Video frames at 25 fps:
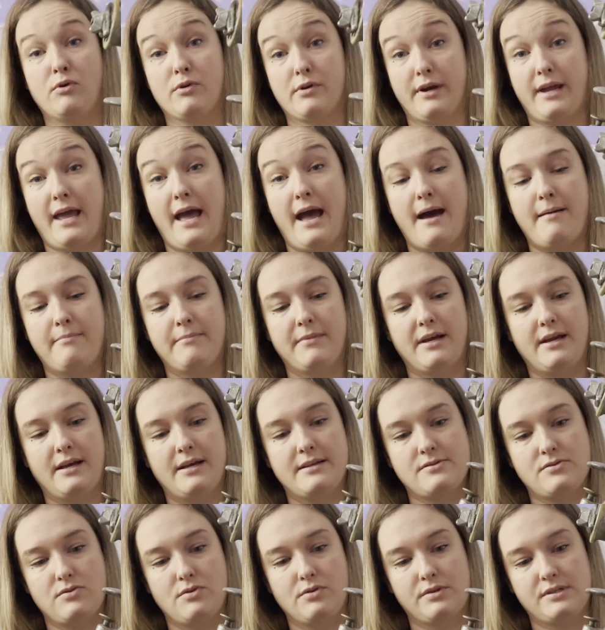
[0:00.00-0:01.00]
or cabinet
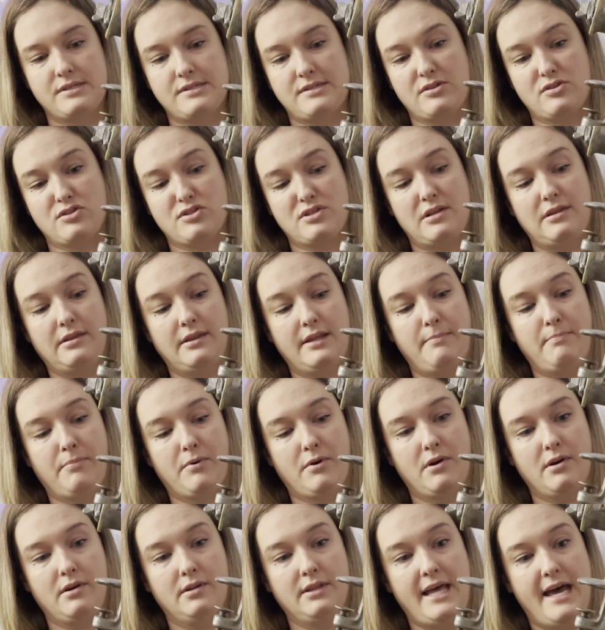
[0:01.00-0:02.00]
as long as there's a lip
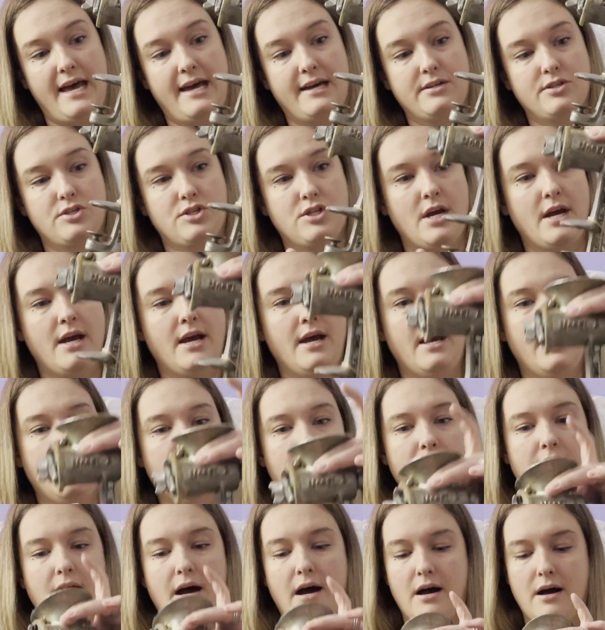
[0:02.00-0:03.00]
or a ledge.
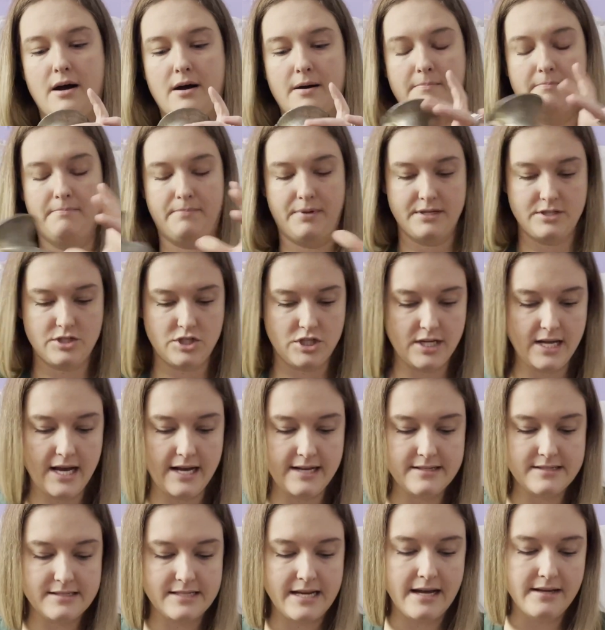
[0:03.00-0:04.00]
But she
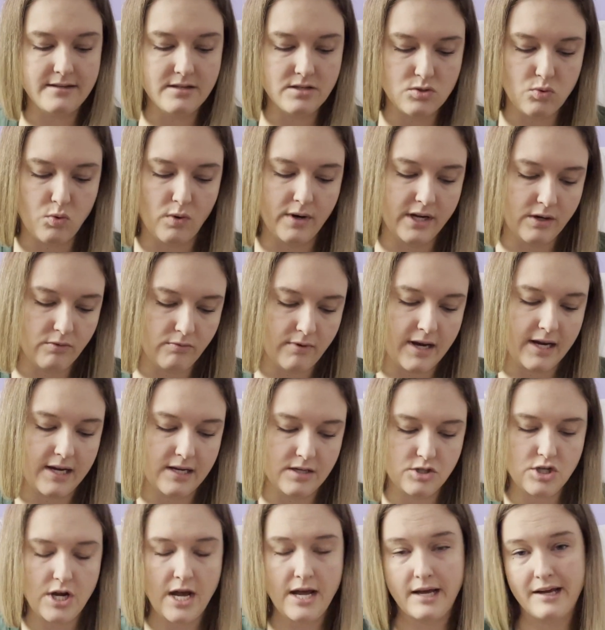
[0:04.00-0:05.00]
has 10 to 20
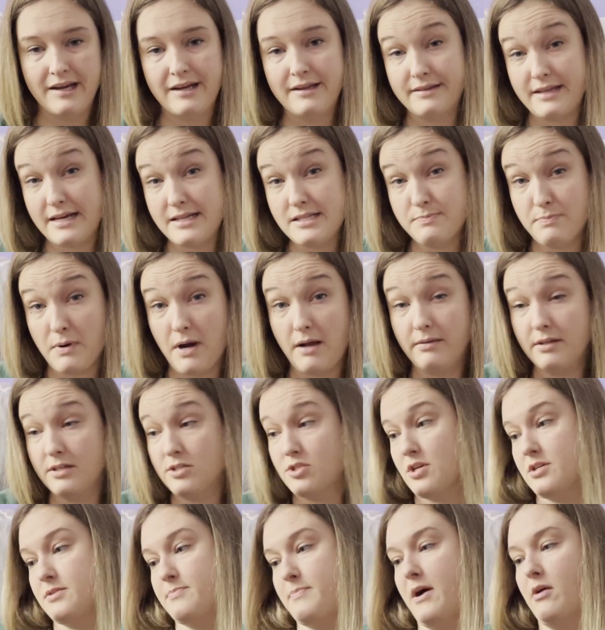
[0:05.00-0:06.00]
range. That's probably
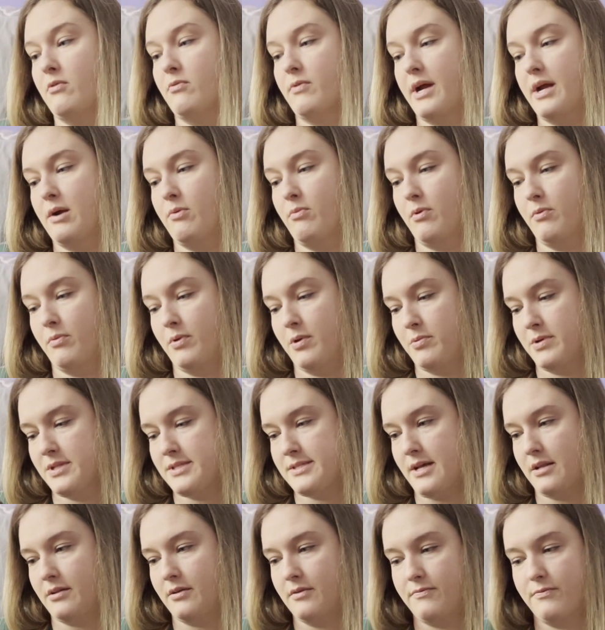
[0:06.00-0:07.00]
just about right what we would
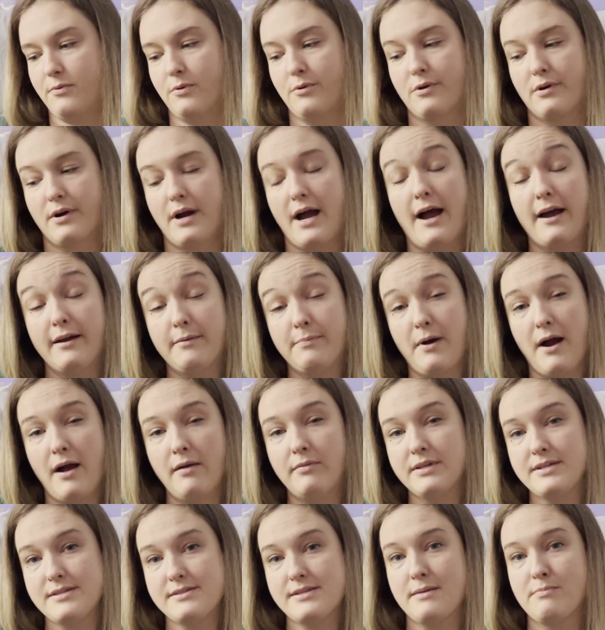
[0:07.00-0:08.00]
sell it for. I'd
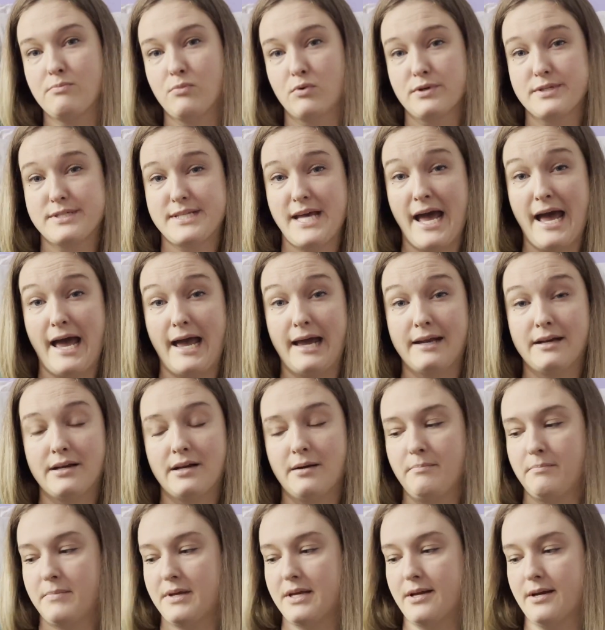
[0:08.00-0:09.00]
probably say more
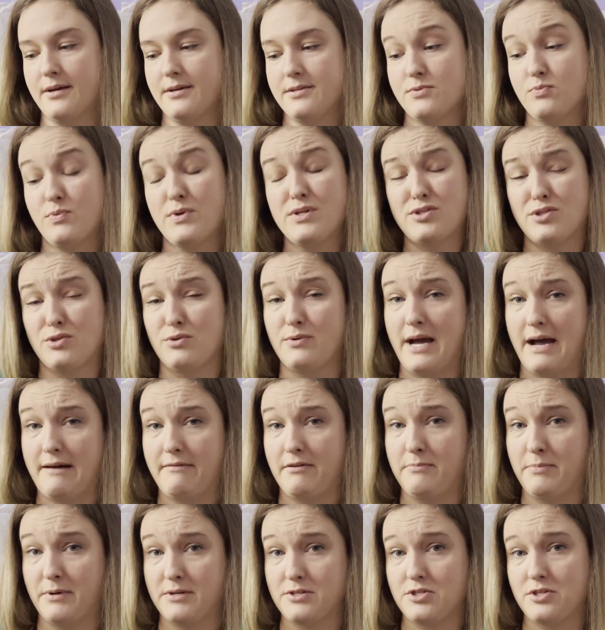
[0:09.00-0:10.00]
10 because we do have
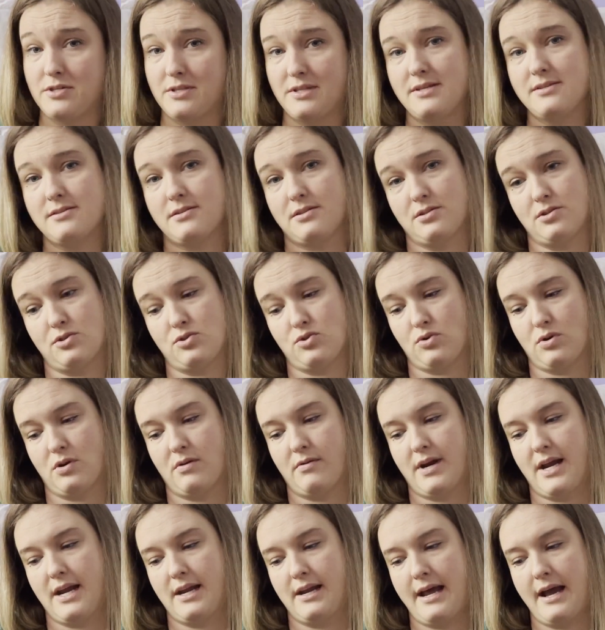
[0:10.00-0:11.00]
a bunch of these in the store
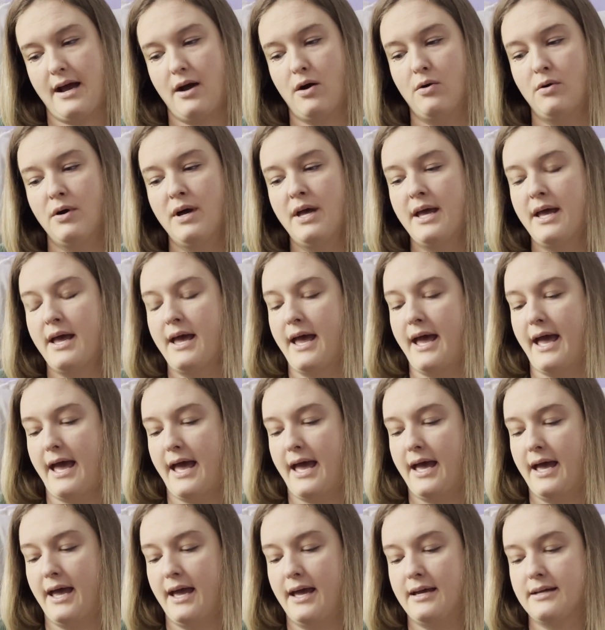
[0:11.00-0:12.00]
right now.
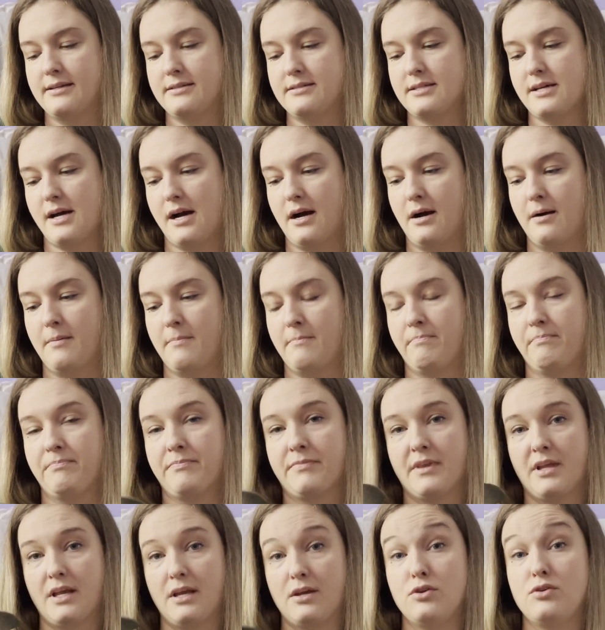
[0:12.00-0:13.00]
And
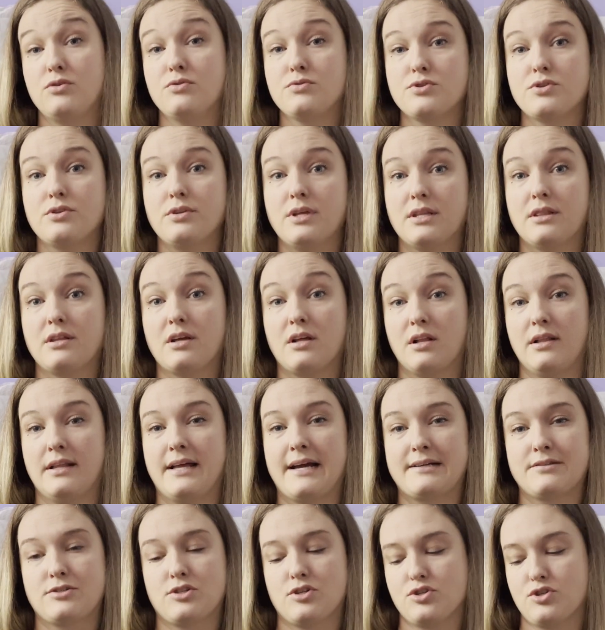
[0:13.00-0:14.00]
usually the
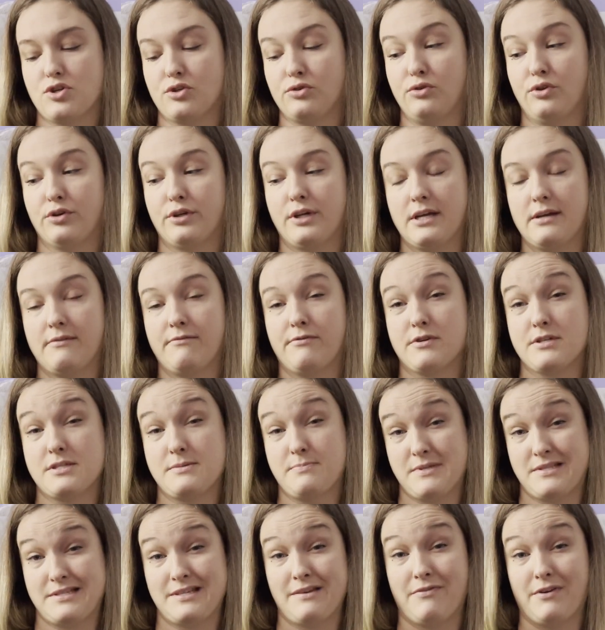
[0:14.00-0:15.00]
collectors are looking for
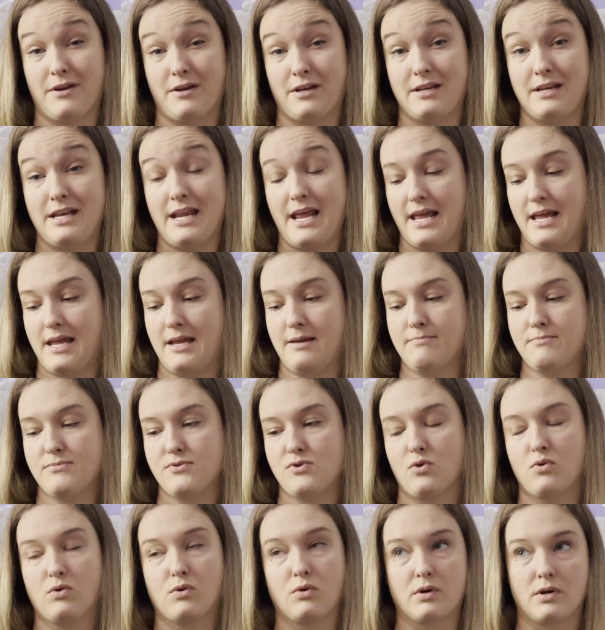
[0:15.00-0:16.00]
specific names
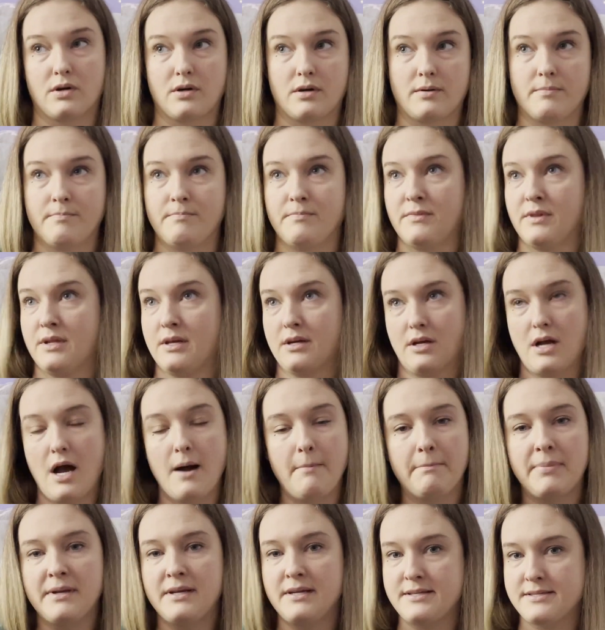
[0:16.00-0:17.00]
or
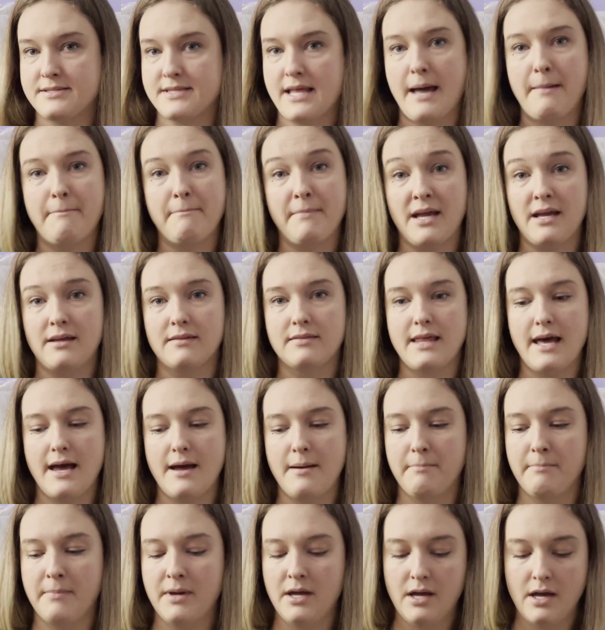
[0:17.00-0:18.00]
companies that made
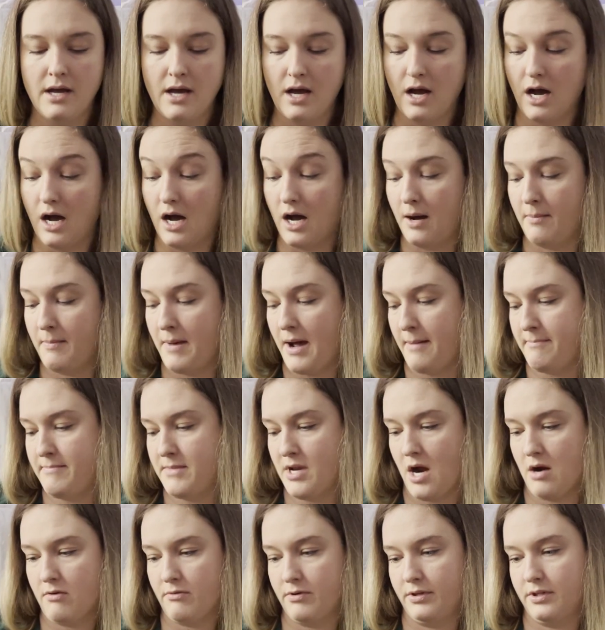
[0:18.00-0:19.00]
them. I'm
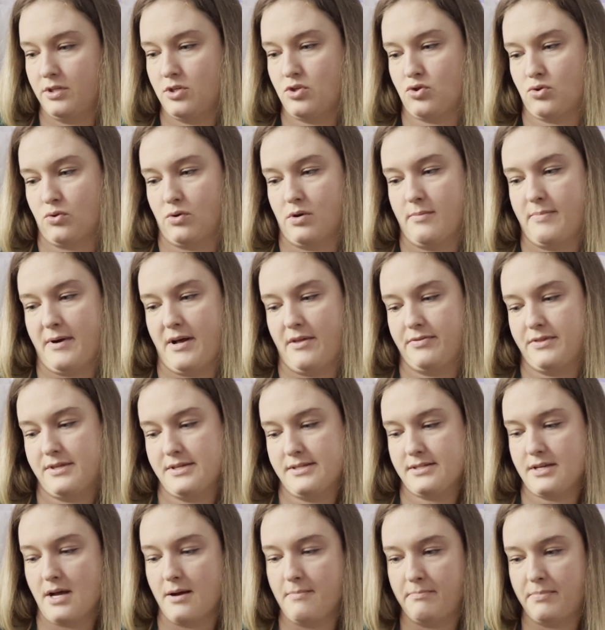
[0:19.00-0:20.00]
not really sure about
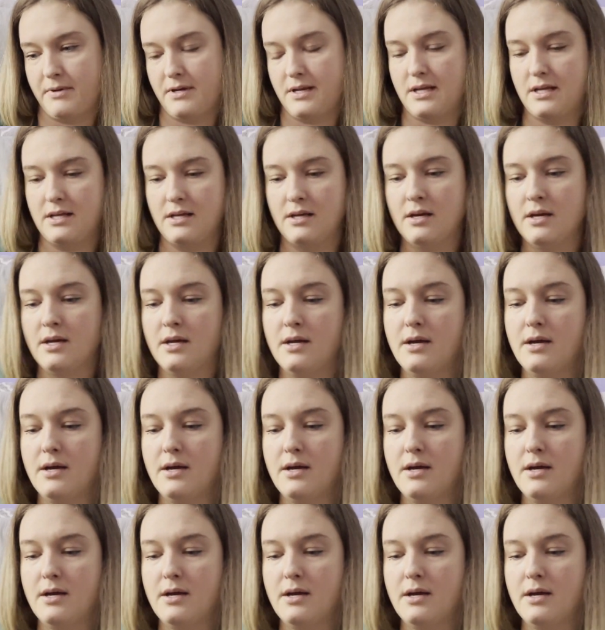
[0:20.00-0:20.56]
this company,